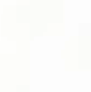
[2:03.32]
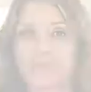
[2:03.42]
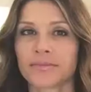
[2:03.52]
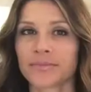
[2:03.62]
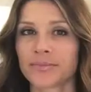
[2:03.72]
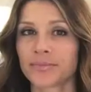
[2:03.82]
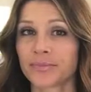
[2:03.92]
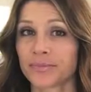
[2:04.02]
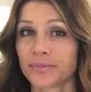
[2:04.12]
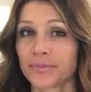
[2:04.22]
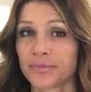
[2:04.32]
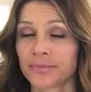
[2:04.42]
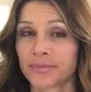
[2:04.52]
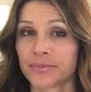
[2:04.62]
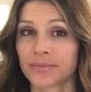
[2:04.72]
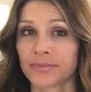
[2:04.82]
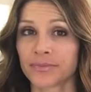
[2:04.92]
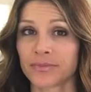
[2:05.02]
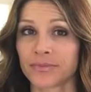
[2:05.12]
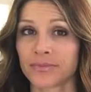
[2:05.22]

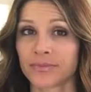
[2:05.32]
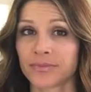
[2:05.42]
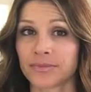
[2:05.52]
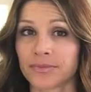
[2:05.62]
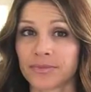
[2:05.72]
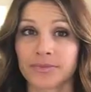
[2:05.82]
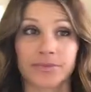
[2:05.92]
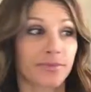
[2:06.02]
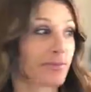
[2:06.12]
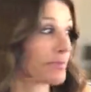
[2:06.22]
This person isn't speaking.